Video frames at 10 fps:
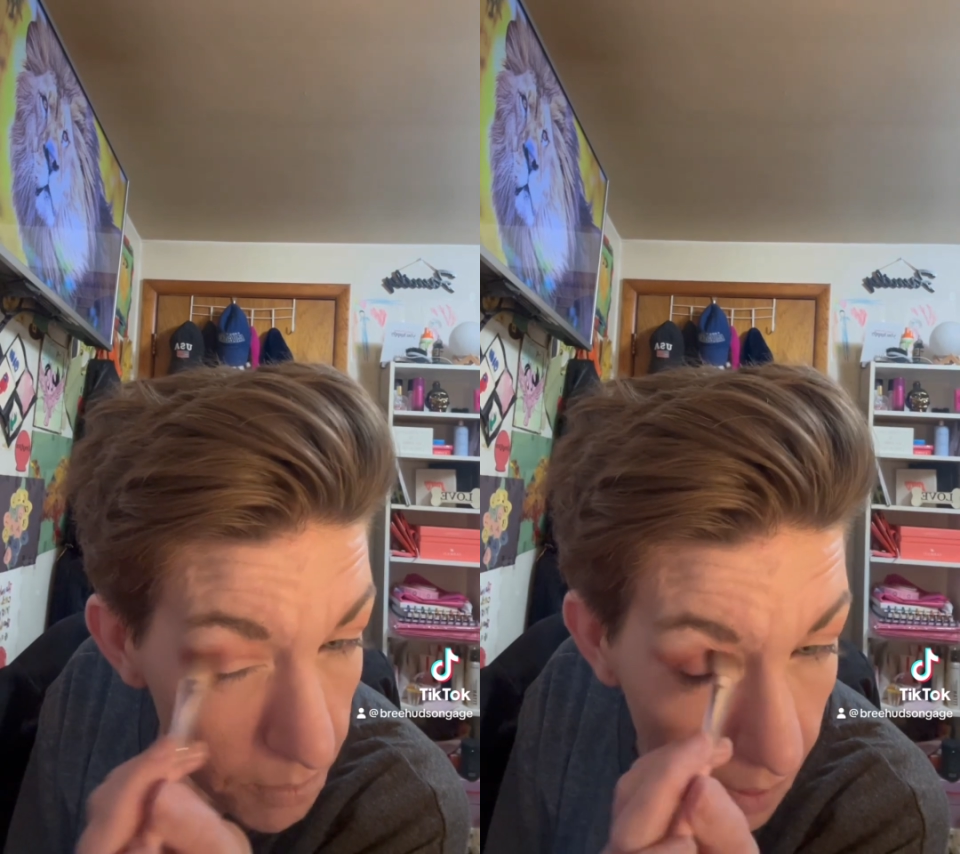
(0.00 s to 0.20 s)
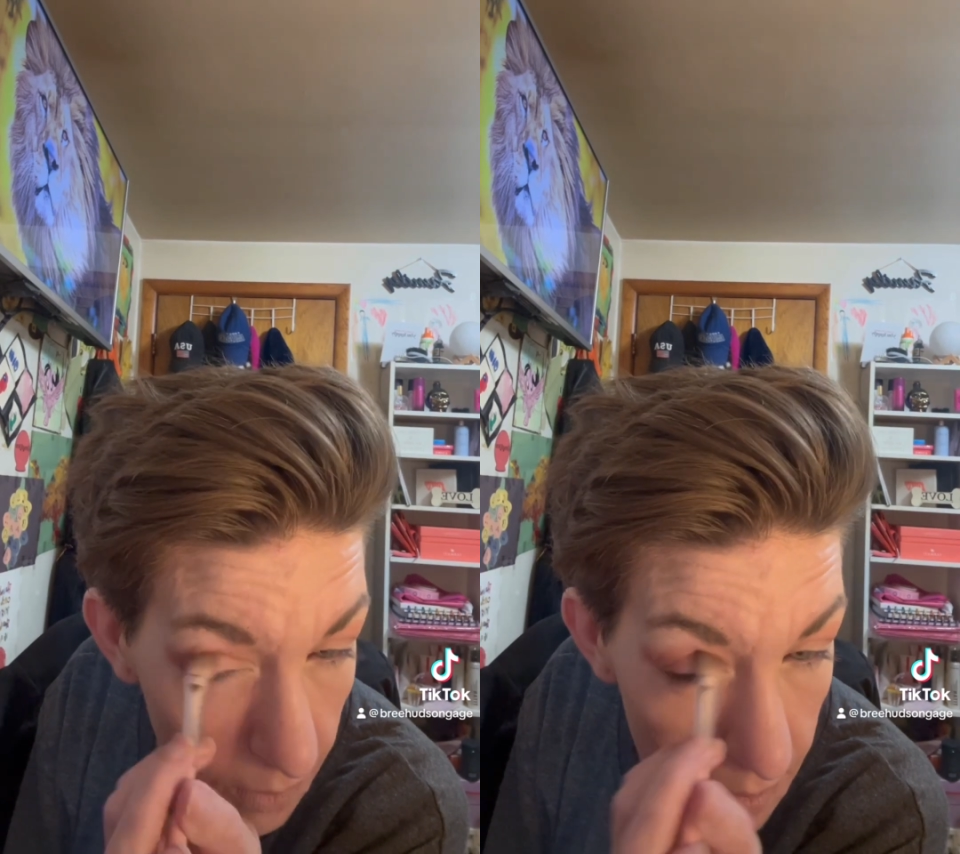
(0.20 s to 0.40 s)

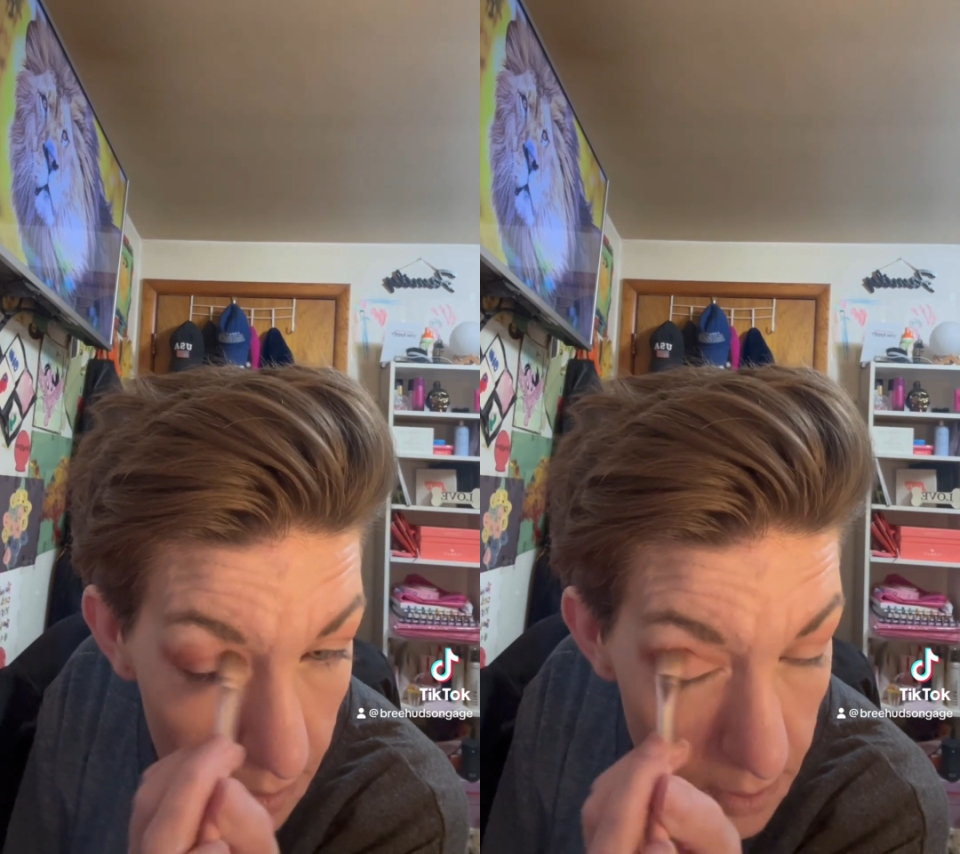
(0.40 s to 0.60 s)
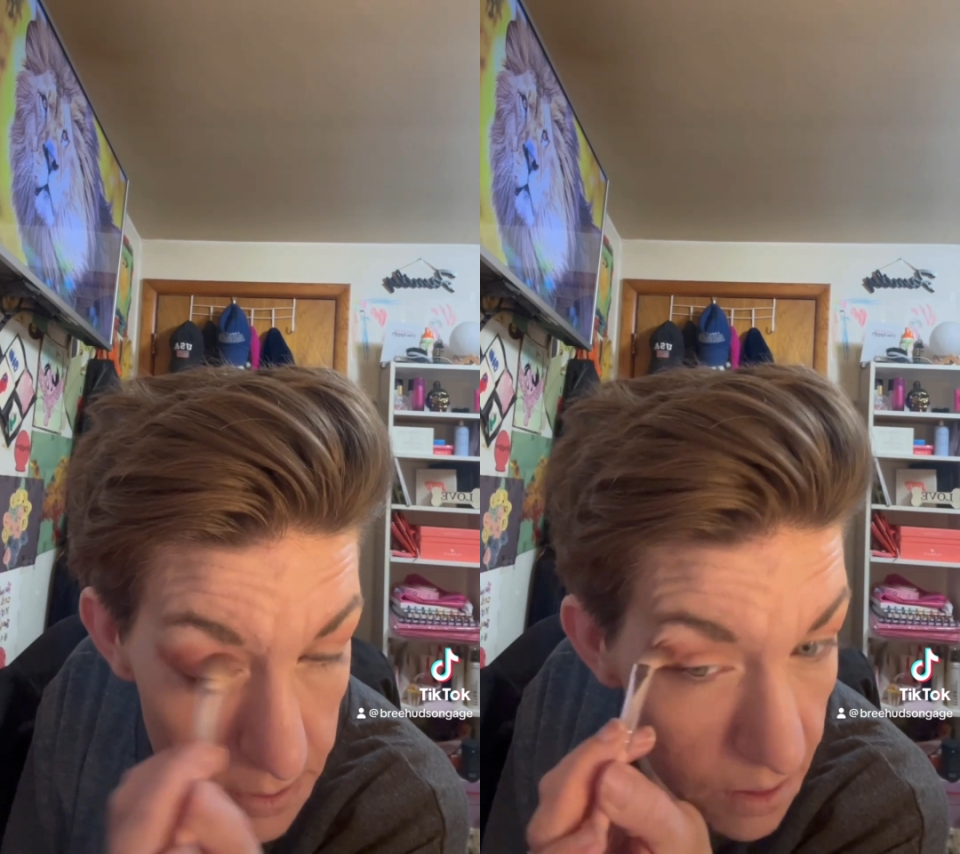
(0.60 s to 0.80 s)
powder
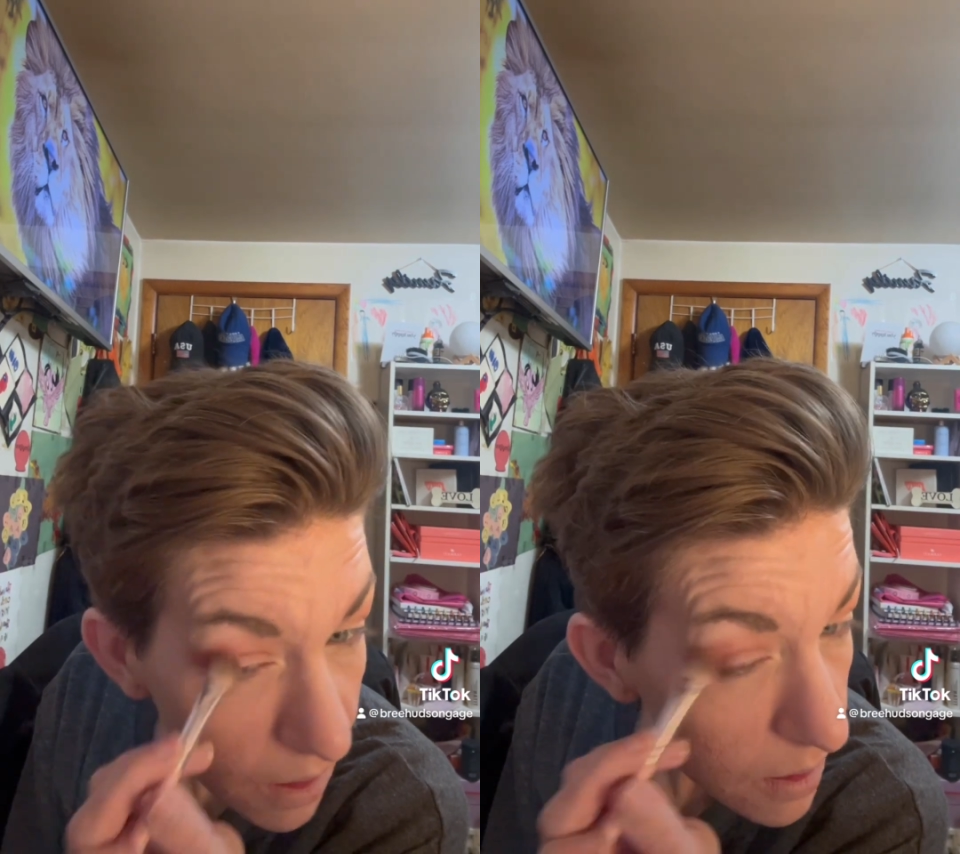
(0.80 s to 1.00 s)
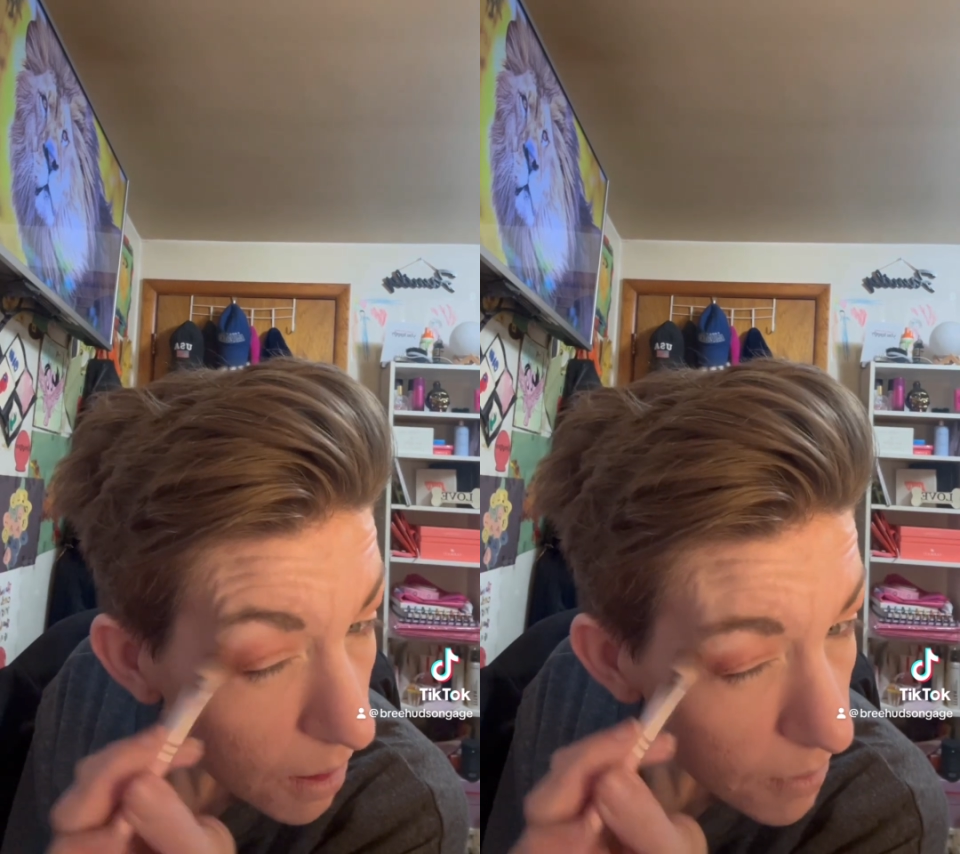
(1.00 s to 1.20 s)
just to
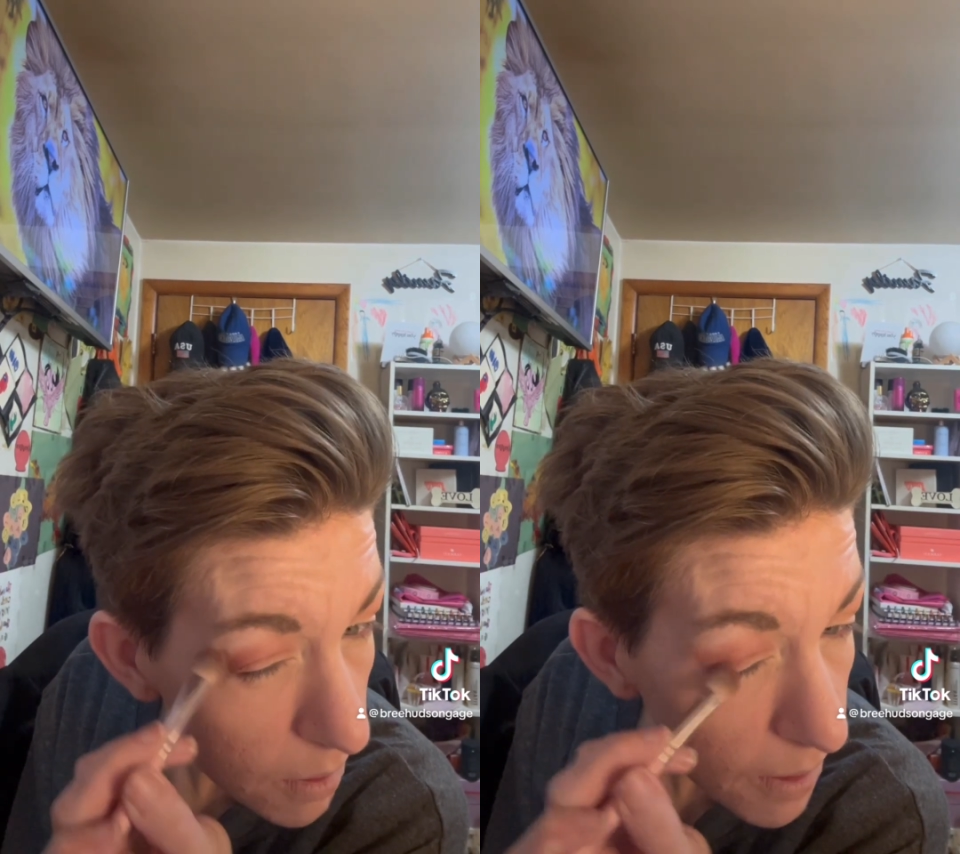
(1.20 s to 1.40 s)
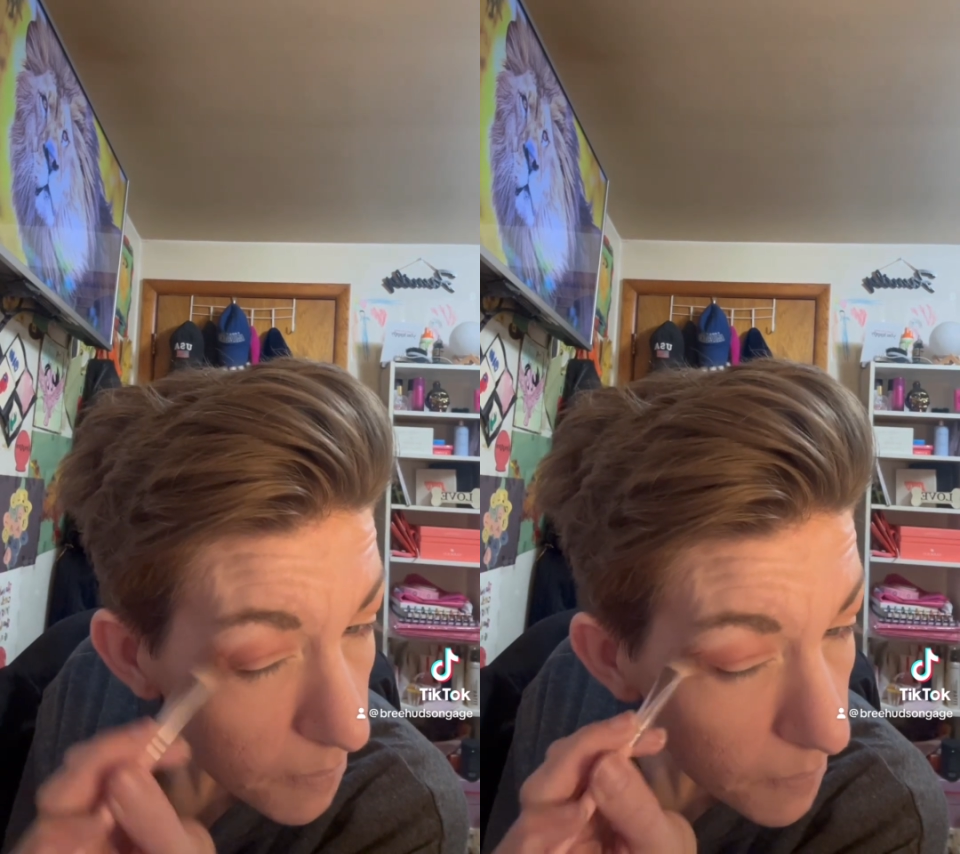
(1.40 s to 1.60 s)
lighten it up a
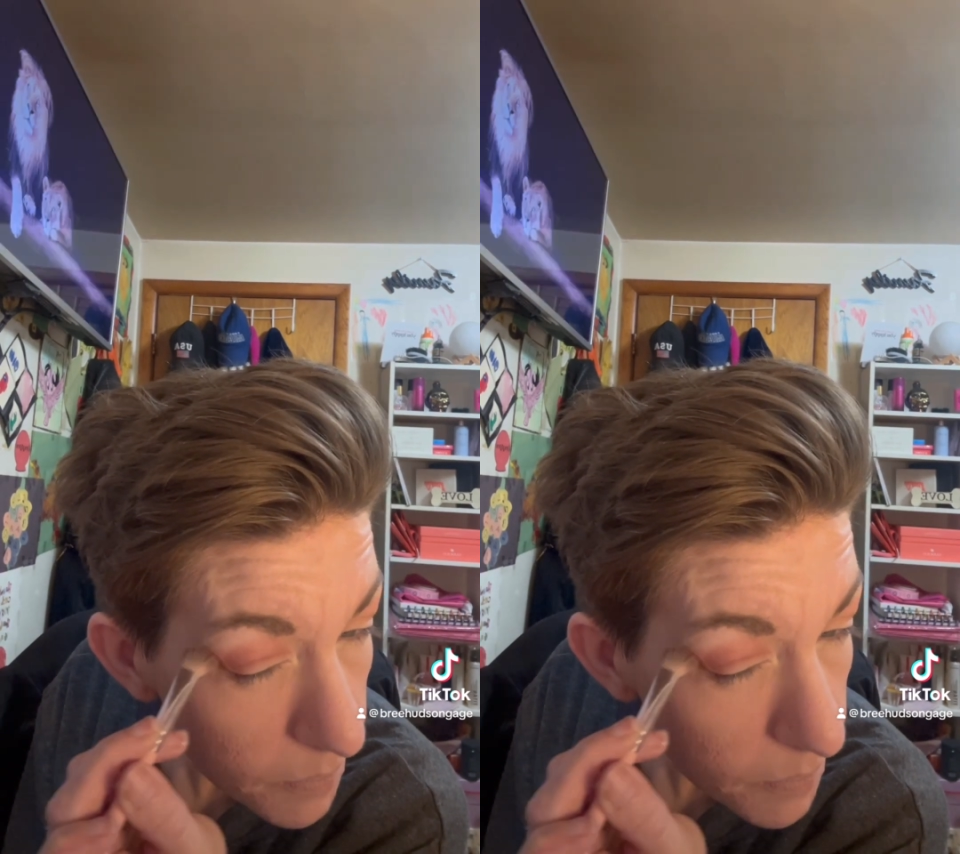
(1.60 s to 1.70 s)
little bit.